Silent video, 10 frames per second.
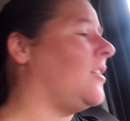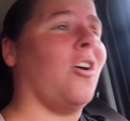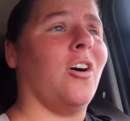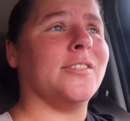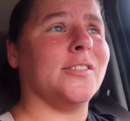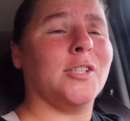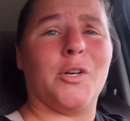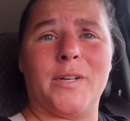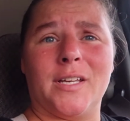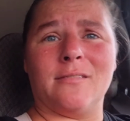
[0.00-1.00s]
also
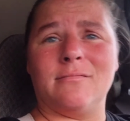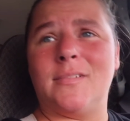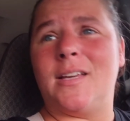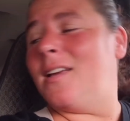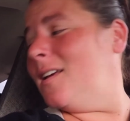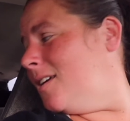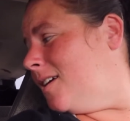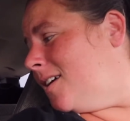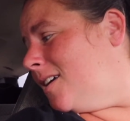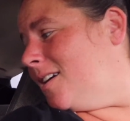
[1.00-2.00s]
loading
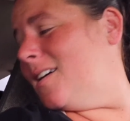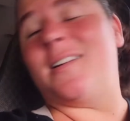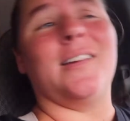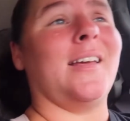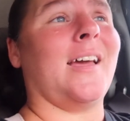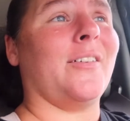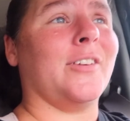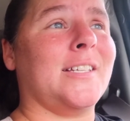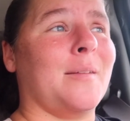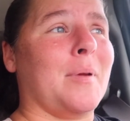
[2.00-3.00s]
and every
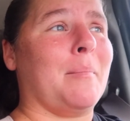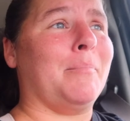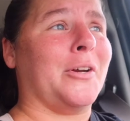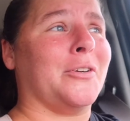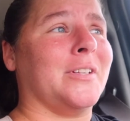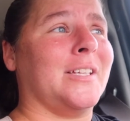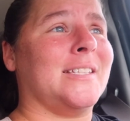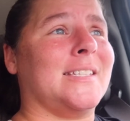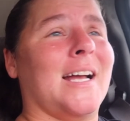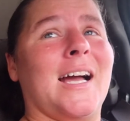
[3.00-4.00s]
time I barely
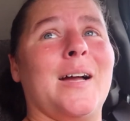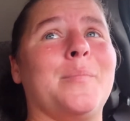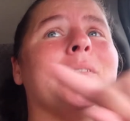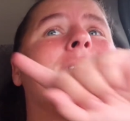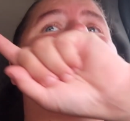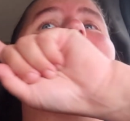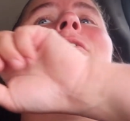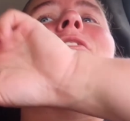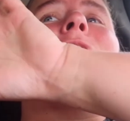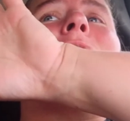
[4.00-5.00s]
stop, stuff
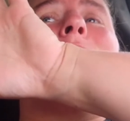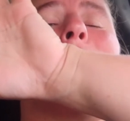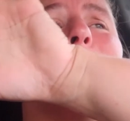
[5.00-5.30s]
just